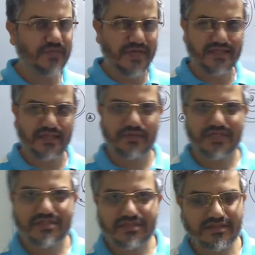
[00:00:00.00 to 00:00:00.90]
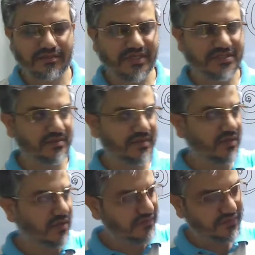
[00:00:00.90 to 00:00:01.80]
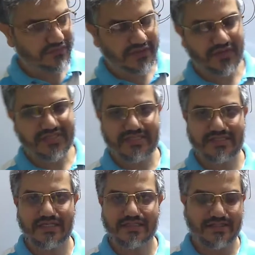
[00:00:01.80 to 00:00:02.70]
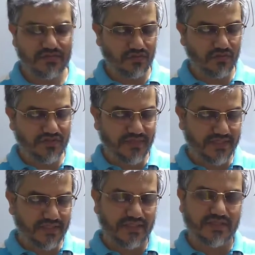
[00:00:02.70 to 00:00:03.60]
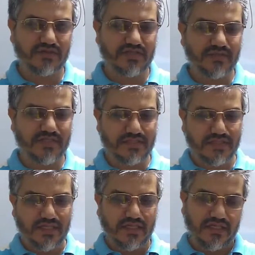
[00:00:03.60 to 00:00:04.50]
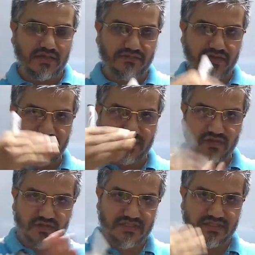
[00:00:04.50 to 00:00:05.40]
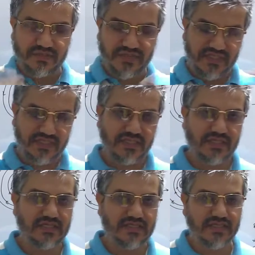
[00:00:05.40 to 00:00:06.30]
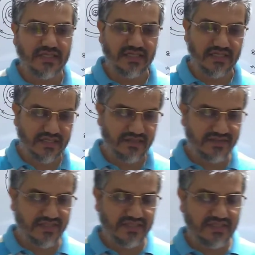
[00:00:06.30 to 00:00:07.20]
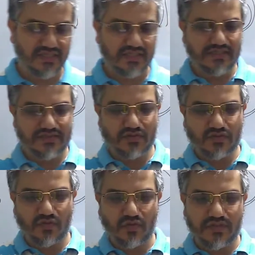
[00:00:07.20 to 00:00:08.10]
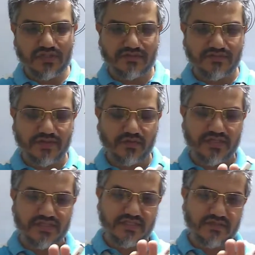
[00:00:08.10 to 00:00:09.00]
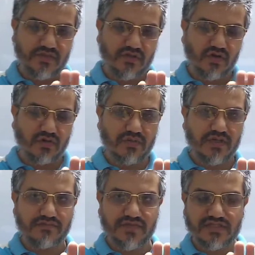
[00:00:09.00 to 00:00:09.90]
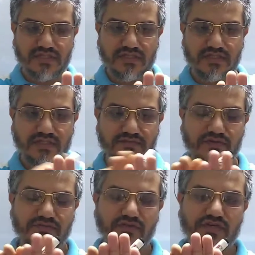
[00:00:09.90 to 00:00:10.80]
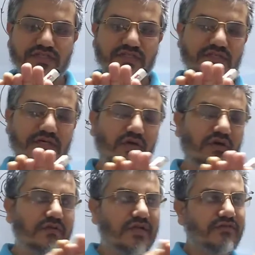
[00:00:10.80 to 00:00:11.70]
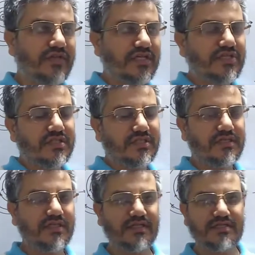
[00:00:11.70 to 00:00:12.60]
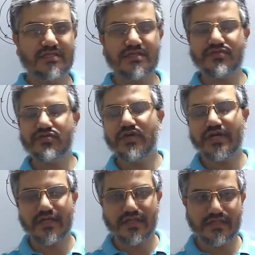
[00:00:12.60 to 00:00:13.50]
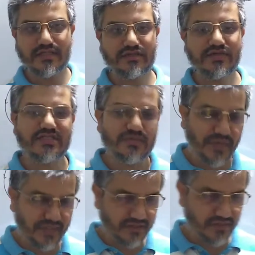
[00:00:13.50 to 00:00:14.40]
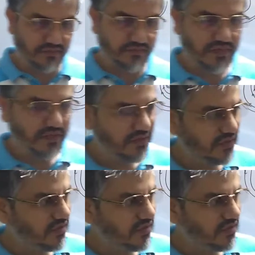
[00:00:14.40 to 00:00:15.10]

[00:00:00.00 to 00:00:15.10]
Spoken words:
Spectrum means measurement of the frequencies related. So continuous means if electron is emitting energy continuously, so all these frequencies will overlap each other. If the frequencies are overlapping with each other, then this gives you a continuous spectrum.